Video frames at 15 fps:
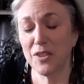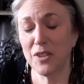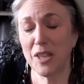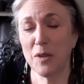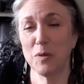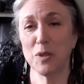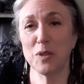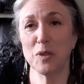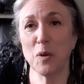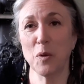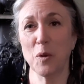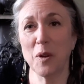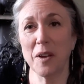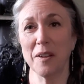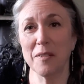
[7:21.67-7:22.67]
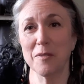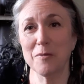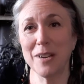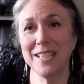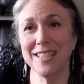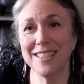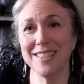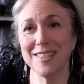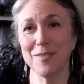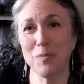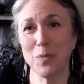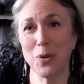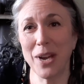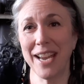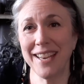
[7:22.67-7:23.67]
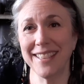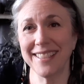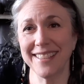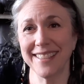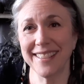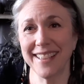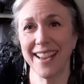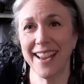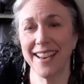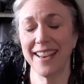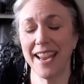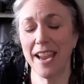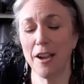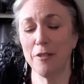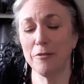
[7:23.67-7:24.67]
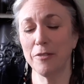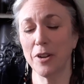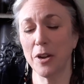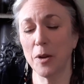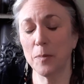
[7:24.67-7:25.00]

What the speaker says: would soak raisins in brandy and have